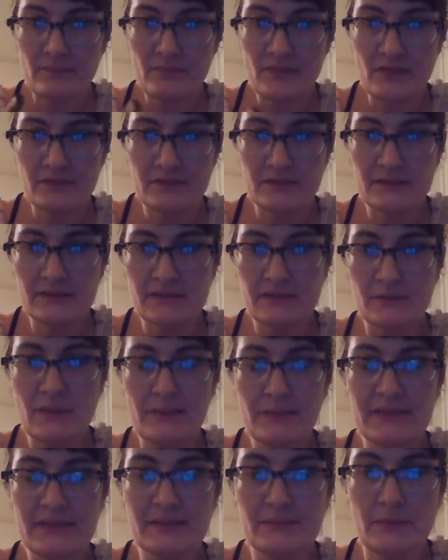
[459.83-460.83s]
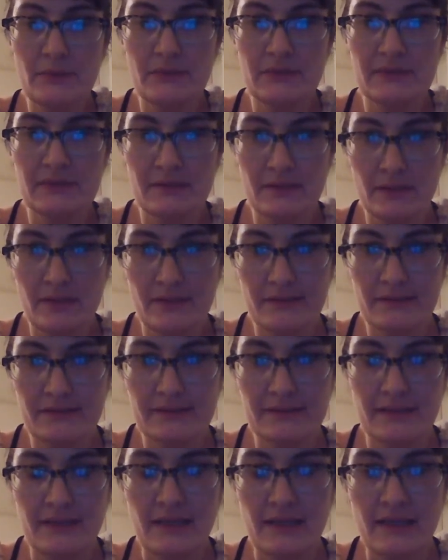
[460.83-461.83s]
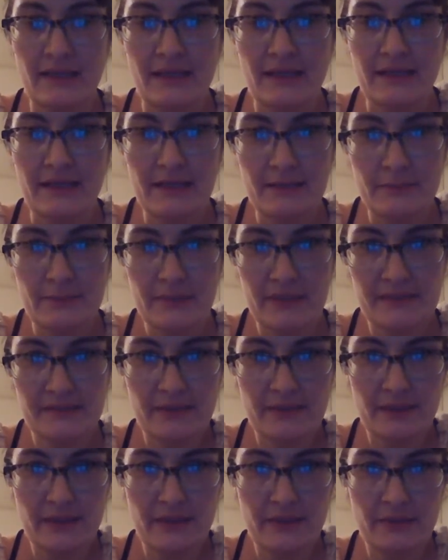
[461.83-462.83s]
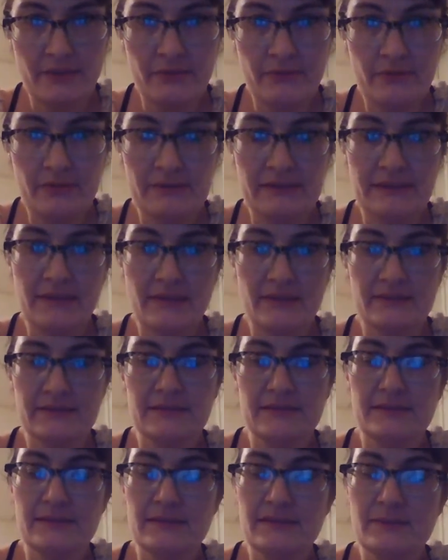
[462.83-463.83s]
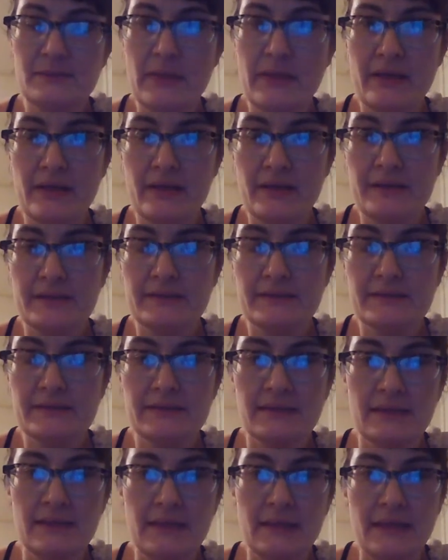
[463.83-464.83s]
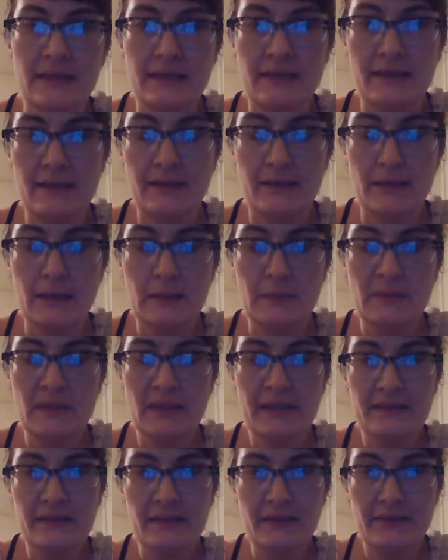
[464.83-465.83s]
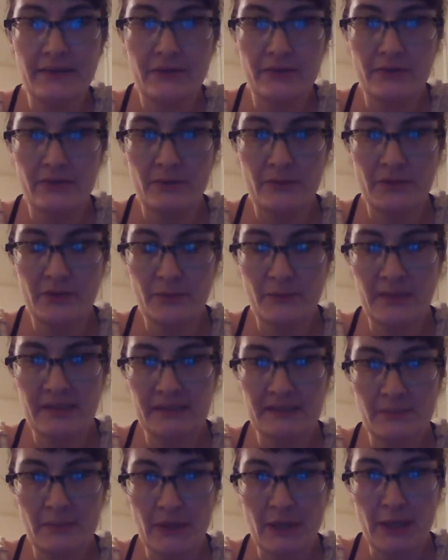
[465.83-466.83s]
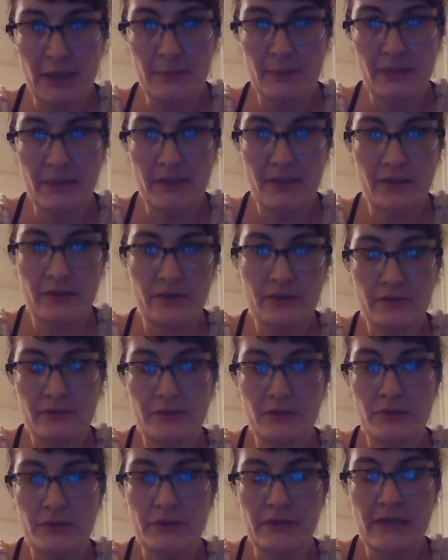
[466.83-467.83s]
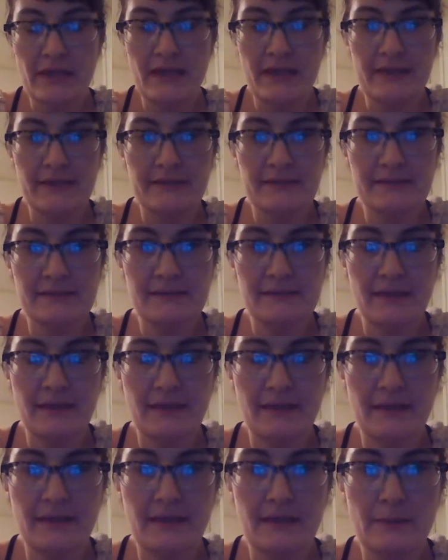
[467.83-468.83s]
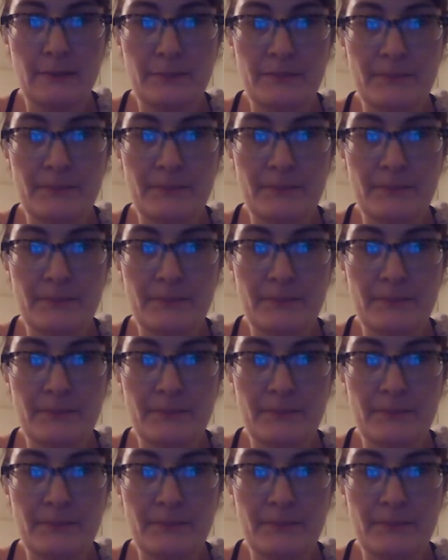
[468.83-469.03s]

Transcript: so this is why we smoke cigars in Misa and our folk seances because, um, like the Lakota with their peace pipe, it creates uh,